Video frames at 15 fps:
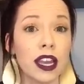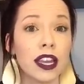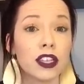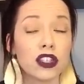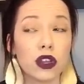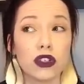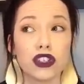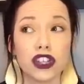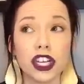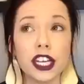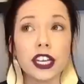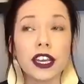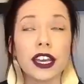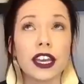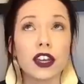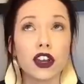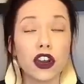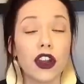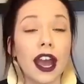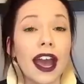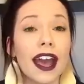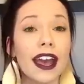So, she, in
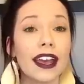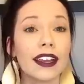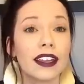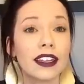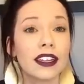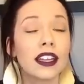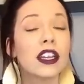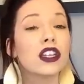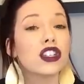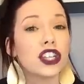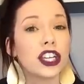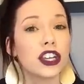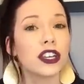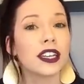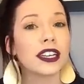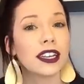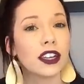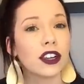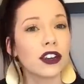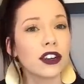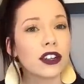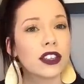her head, she could
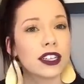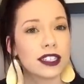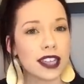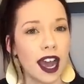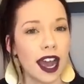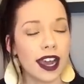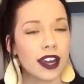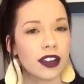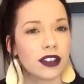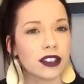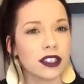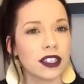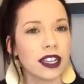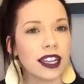hear the tires